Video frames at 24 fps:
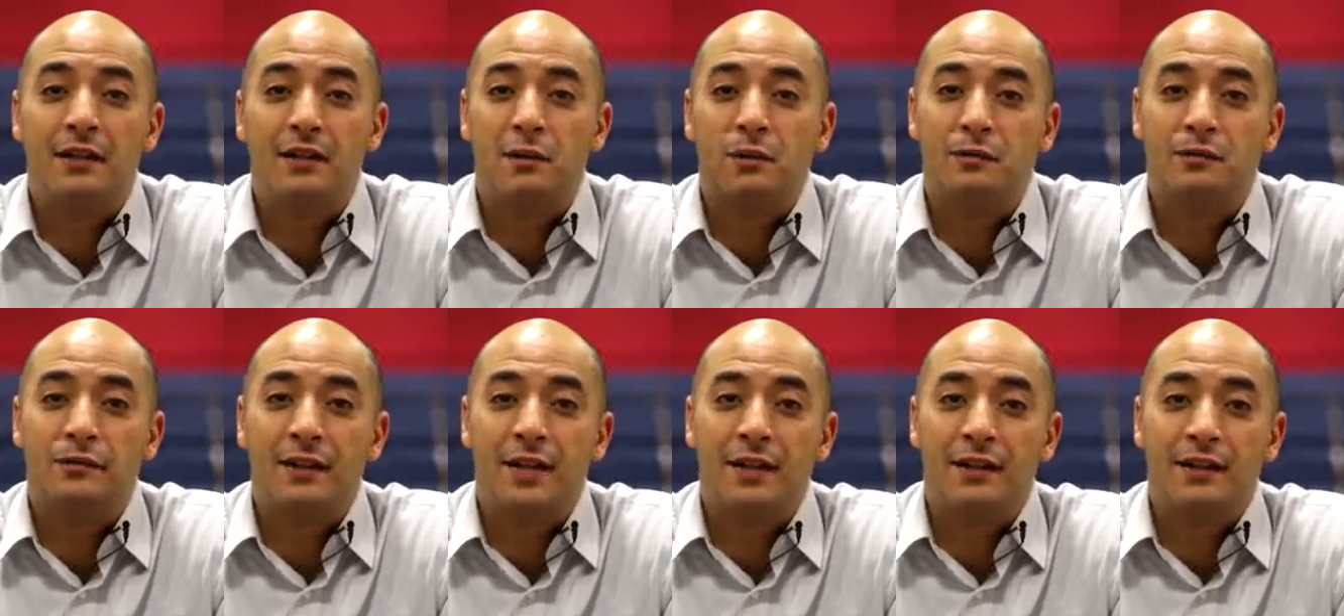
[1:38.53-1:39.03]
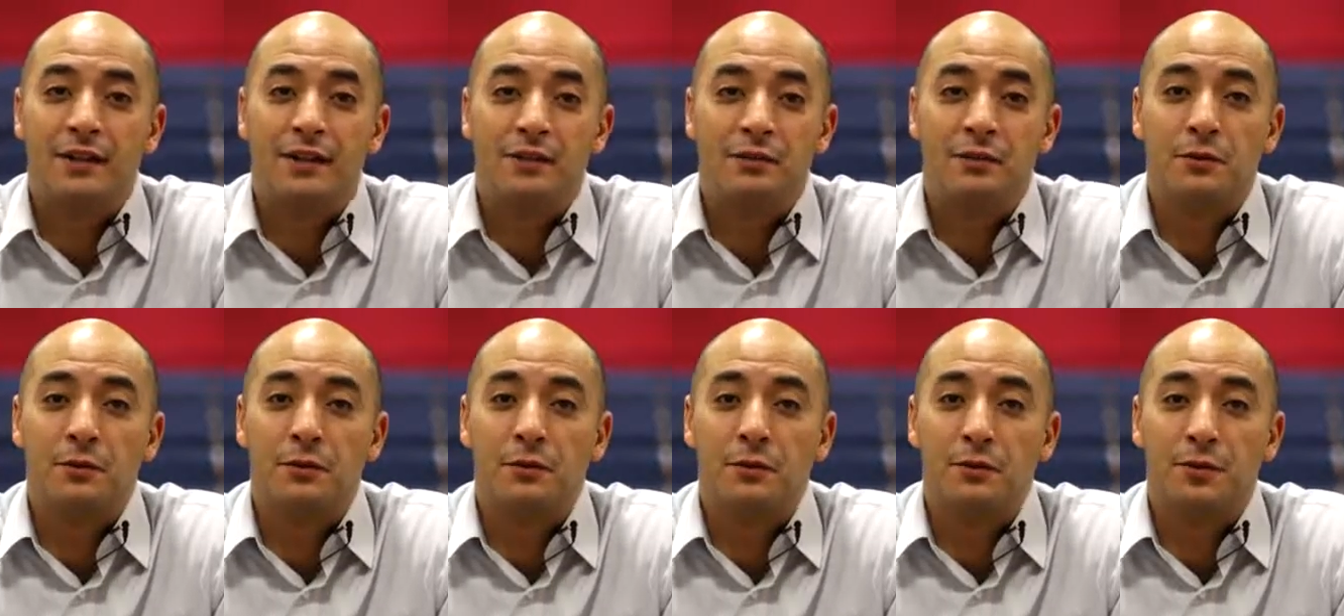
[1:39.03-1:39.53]
You'll find that
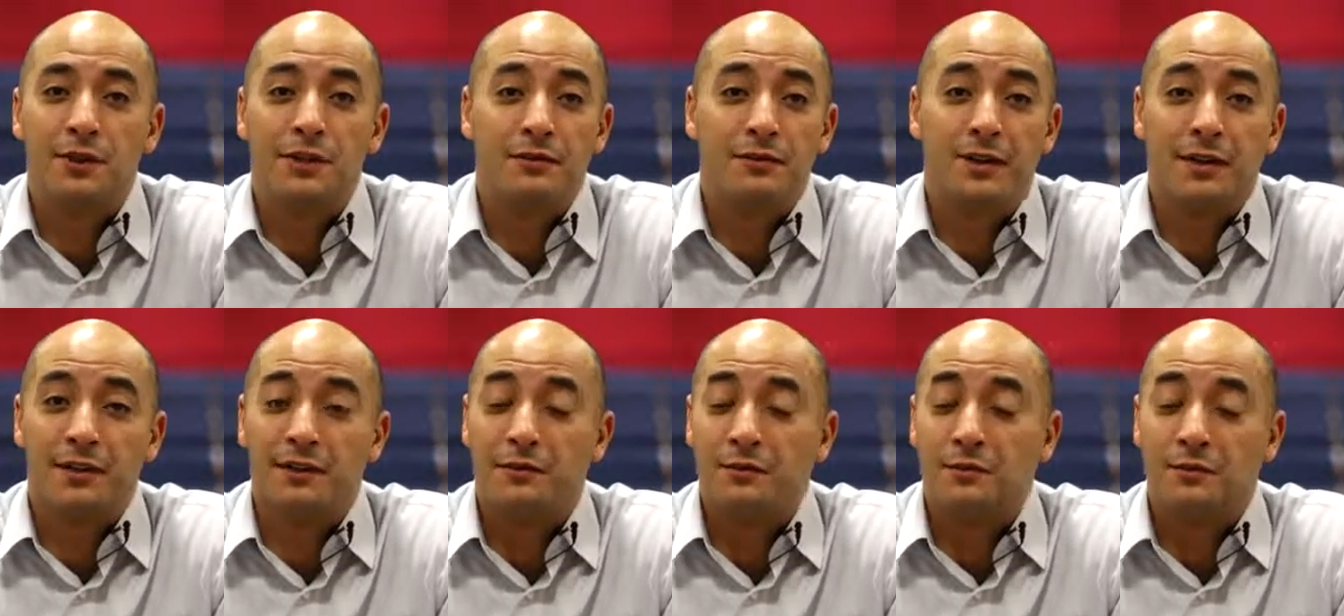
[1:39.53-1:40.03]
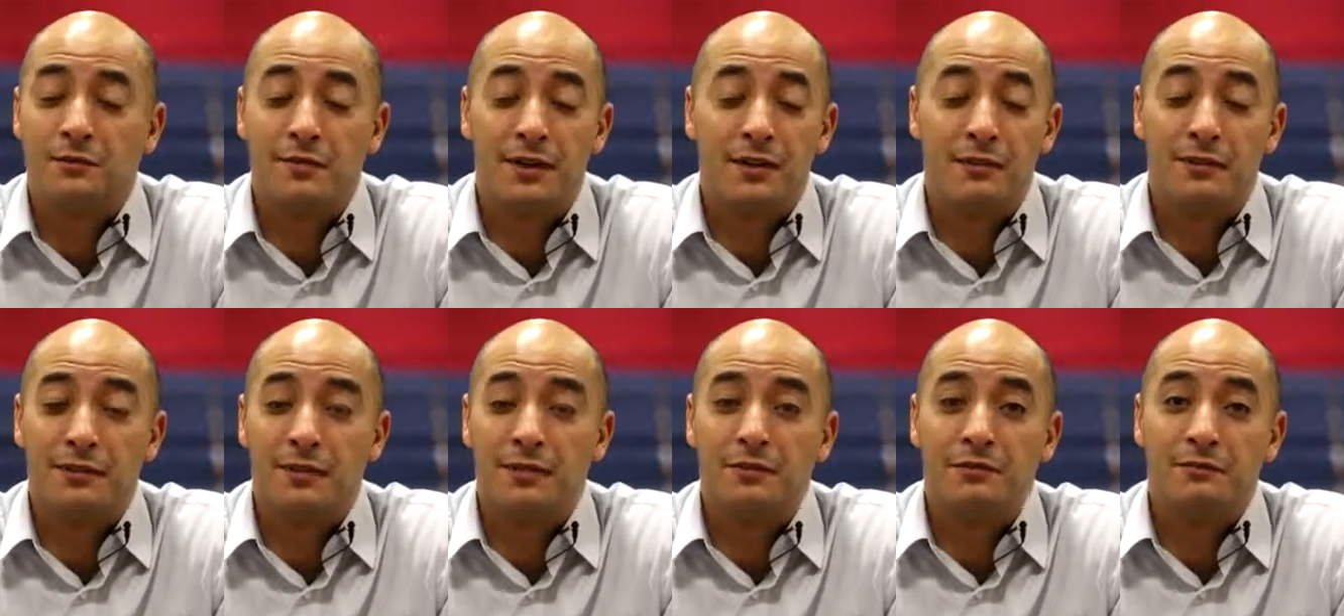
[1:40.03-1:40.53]
you're interacting with
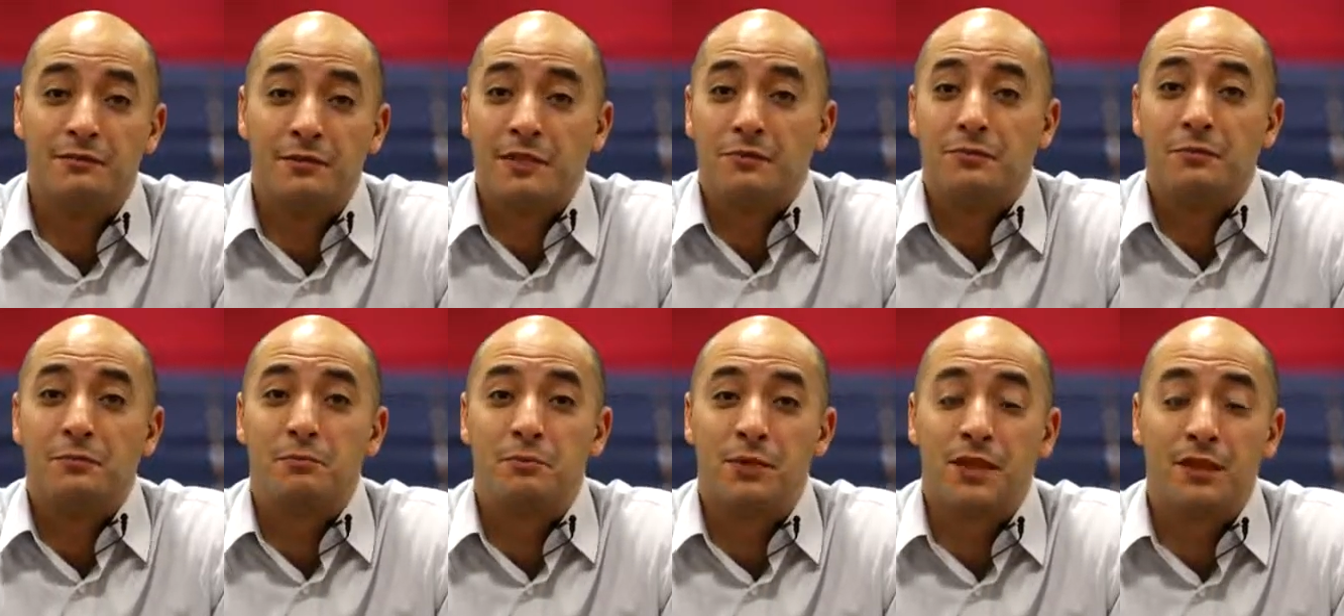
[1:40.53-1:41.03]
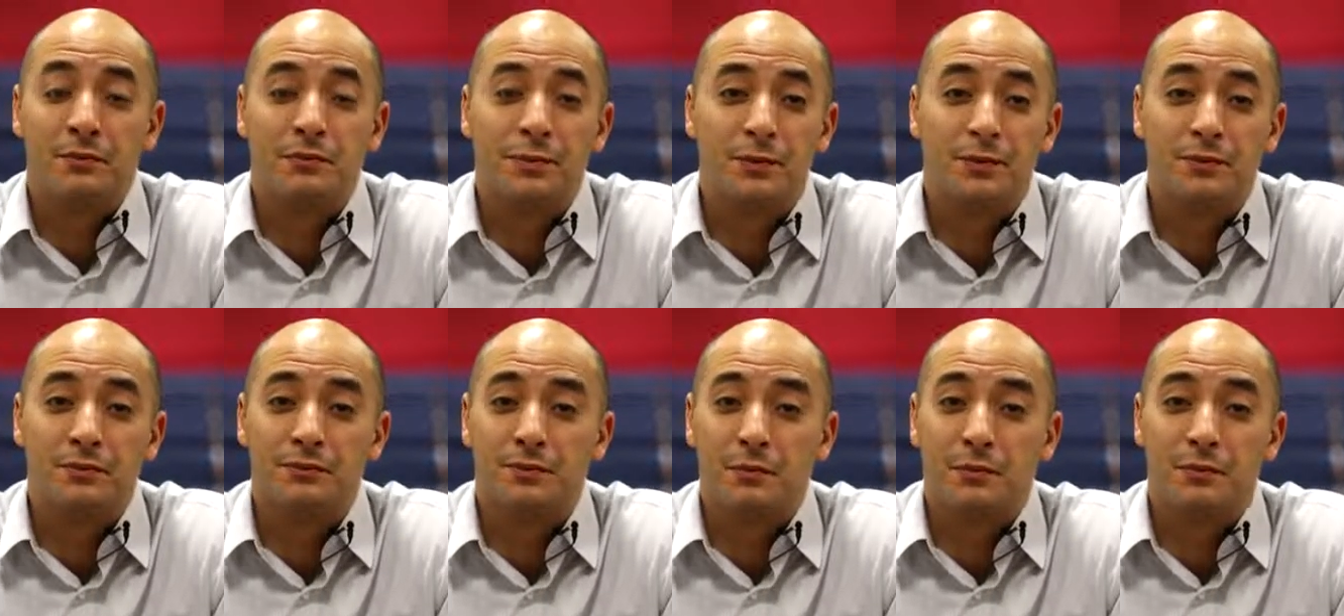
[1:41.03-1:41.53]
very different
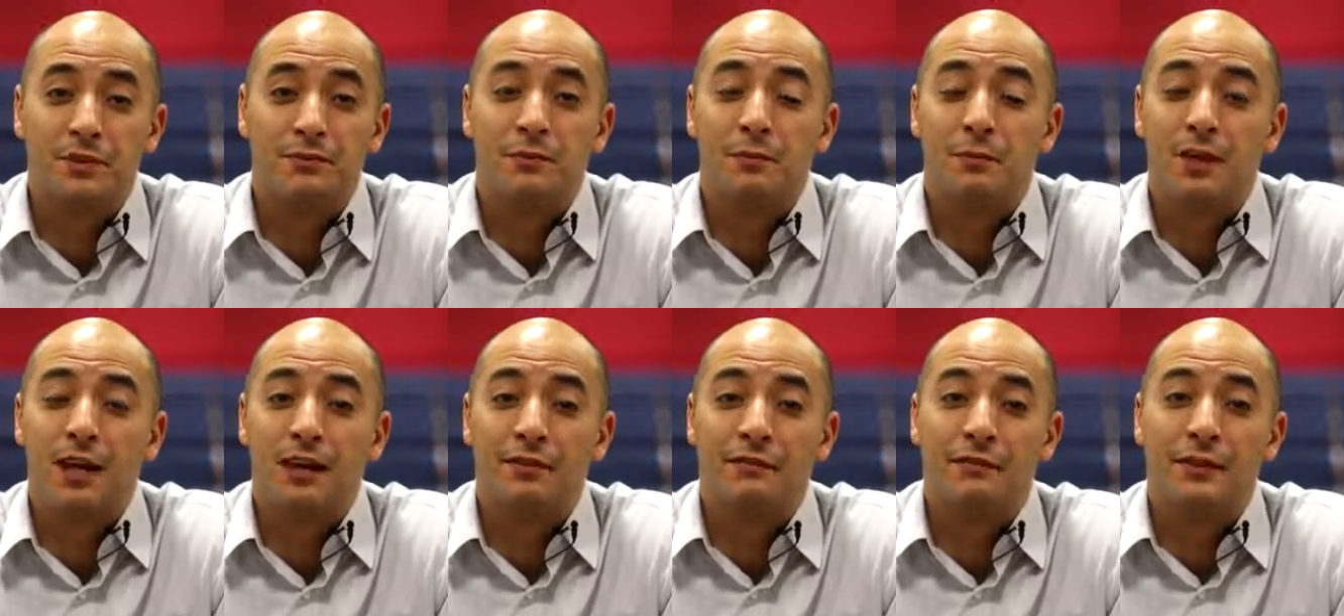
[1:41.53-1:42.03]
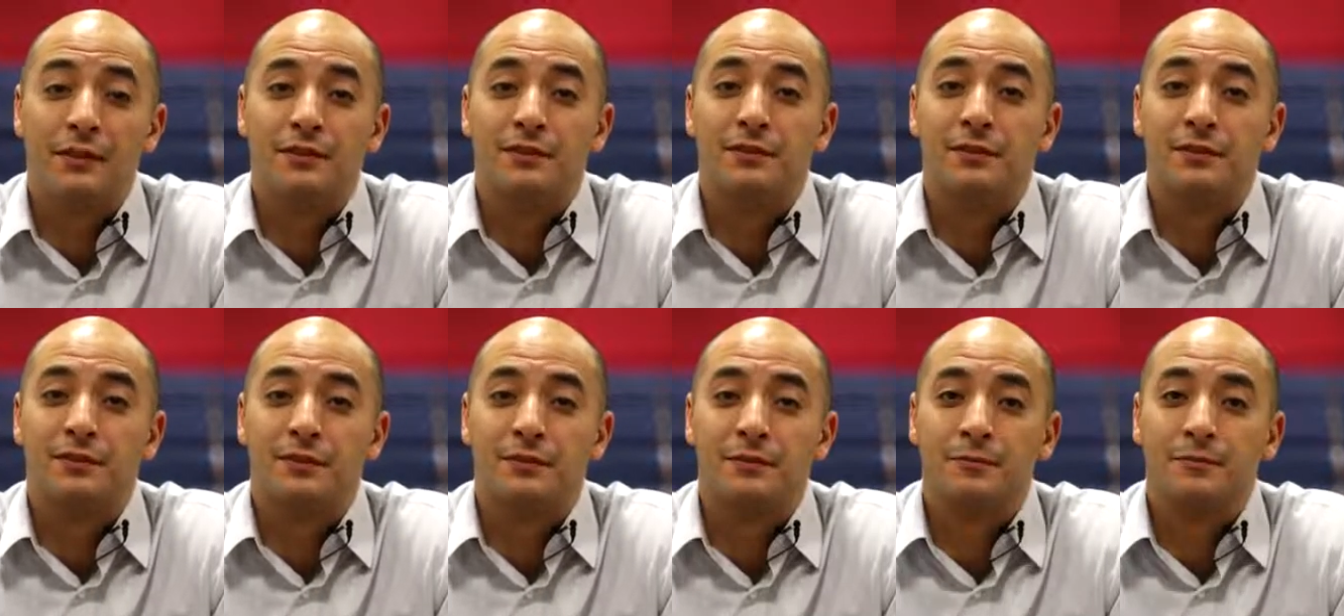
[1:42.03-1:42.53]
people from different backgrounds.